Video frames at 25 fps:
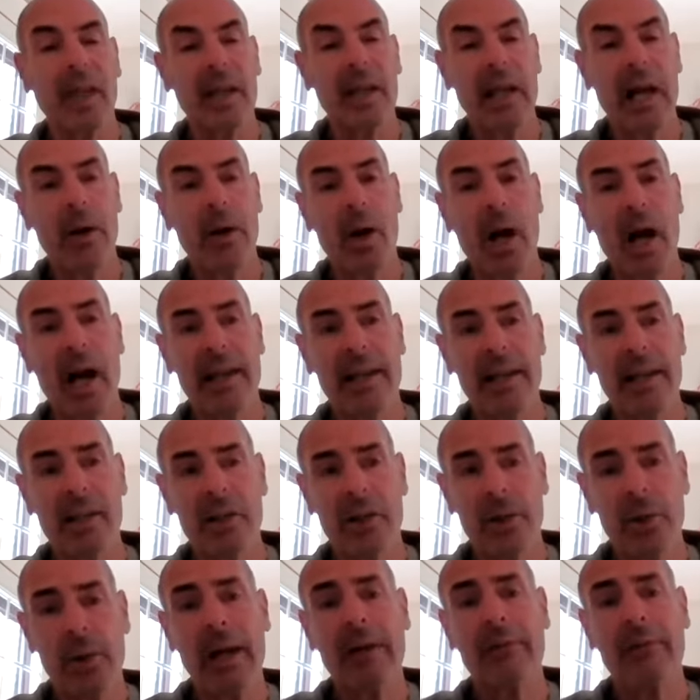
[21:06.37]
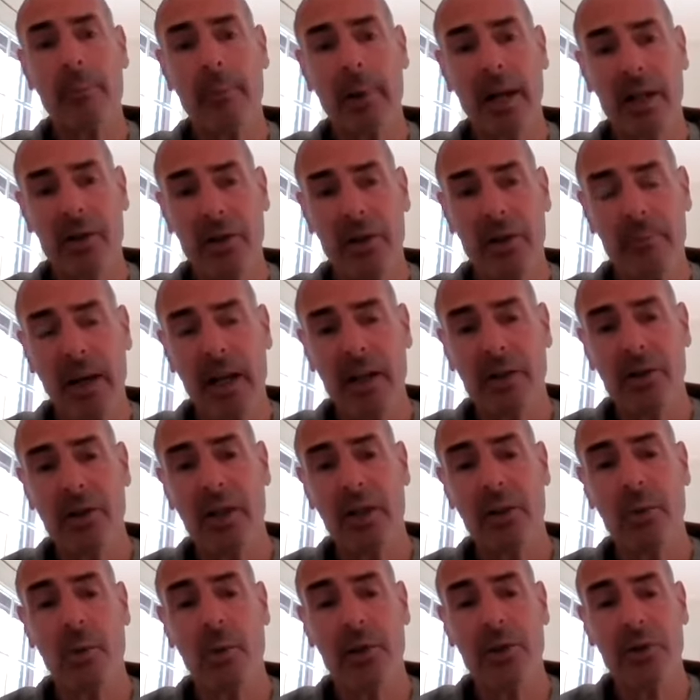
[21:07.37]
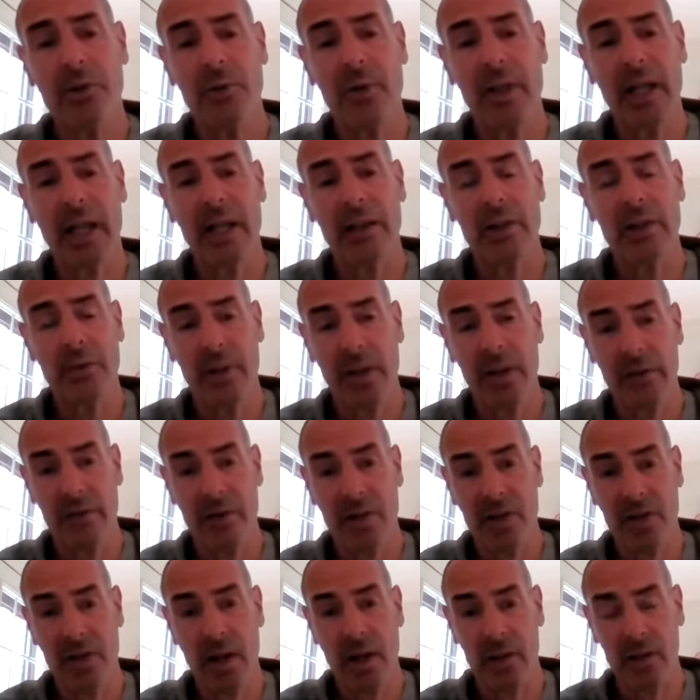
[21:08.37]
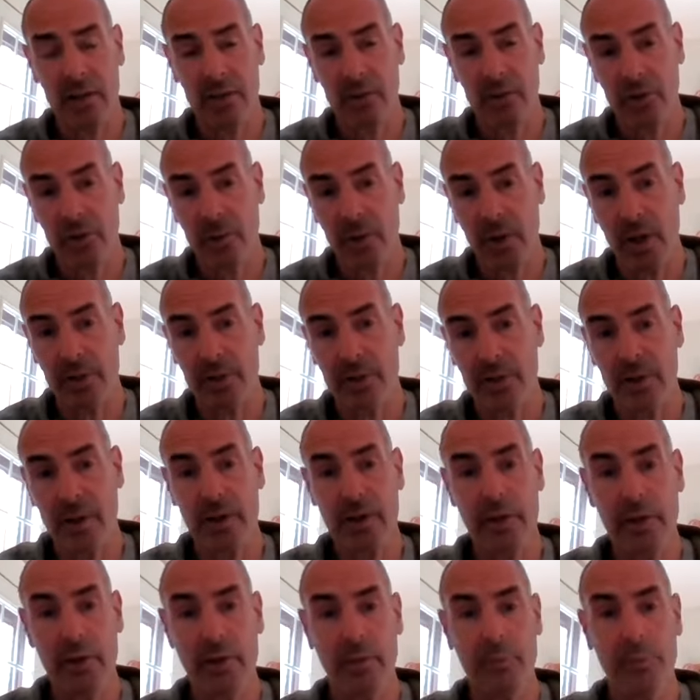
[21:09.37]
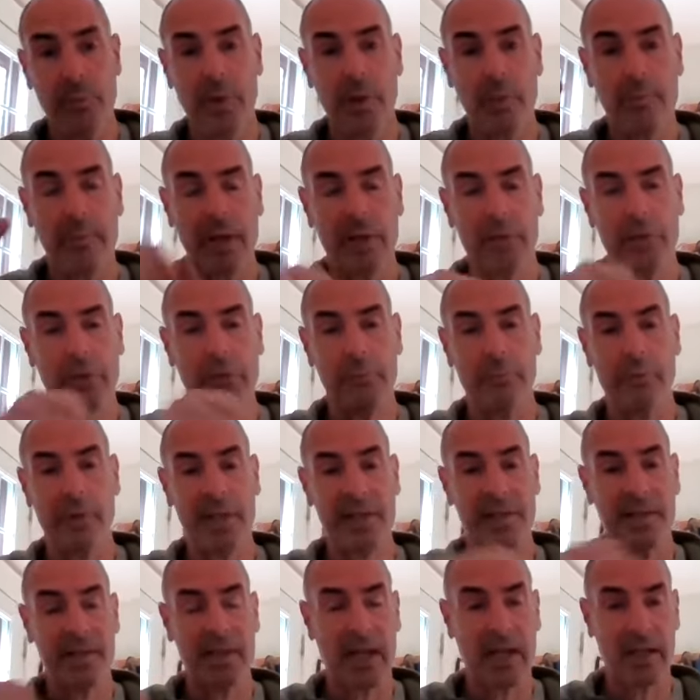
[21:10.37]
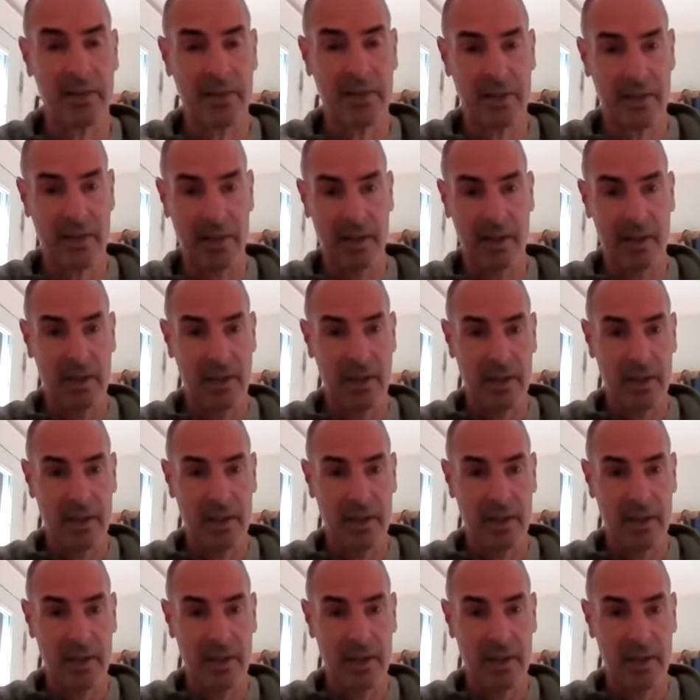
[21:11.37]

Now, you have a patchy, what you can do, and if it's not too large now, you can put a bunch of press stacks